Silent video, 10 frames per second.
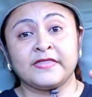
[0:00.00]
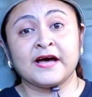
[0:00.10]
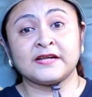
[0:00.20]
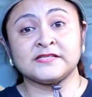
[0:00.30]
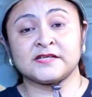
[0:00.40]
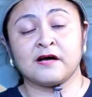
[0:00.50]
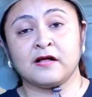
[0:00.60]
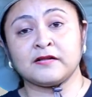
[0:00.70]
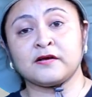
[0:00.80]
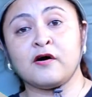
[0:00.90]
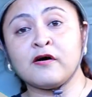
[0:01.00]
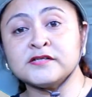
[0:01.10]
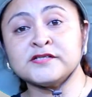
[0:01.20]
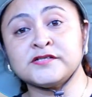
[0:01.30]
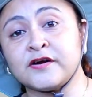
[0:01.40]
That is called
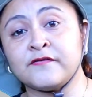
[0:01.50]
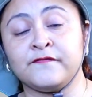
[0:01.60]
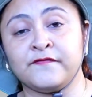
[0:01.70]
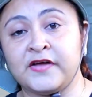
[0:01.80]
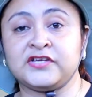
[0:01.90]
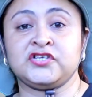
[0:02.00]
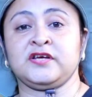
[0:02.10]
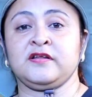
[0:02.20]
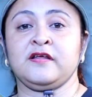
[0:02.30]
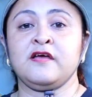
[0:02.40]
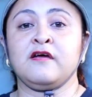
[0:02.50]
conservation.